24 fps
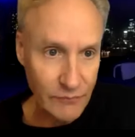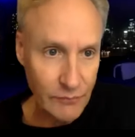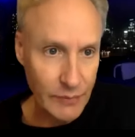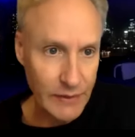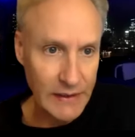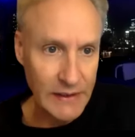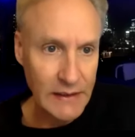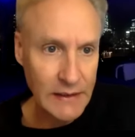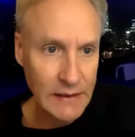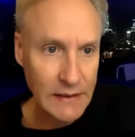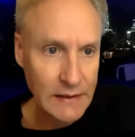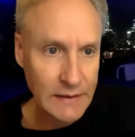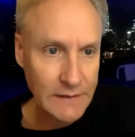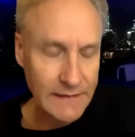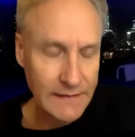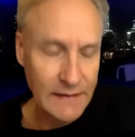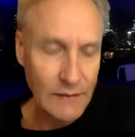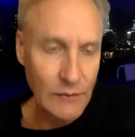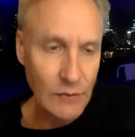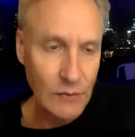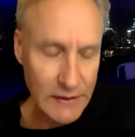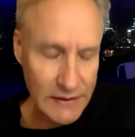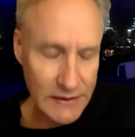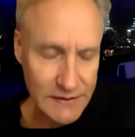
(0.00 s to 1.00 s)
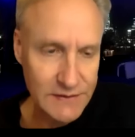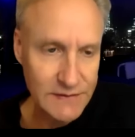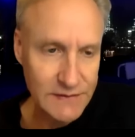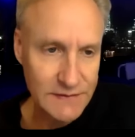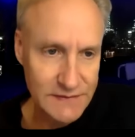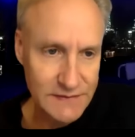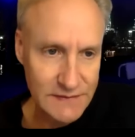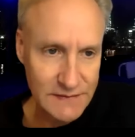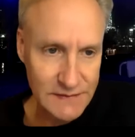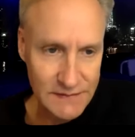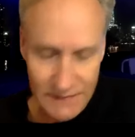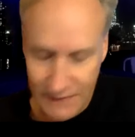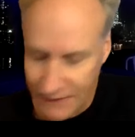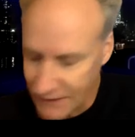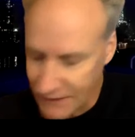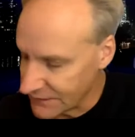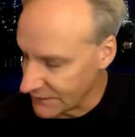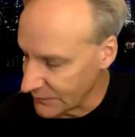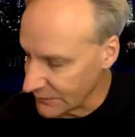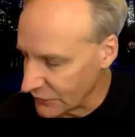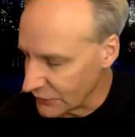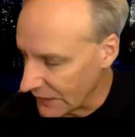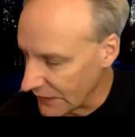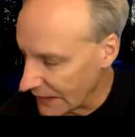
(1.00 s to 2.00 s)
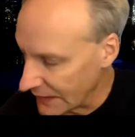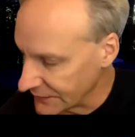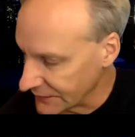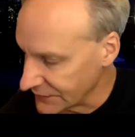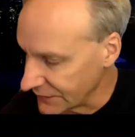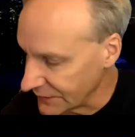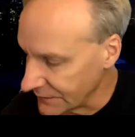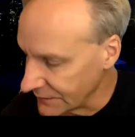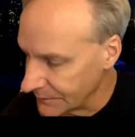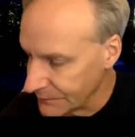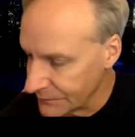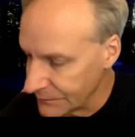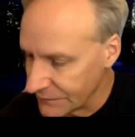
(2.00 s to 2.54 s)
but they wanted to see a subtraction.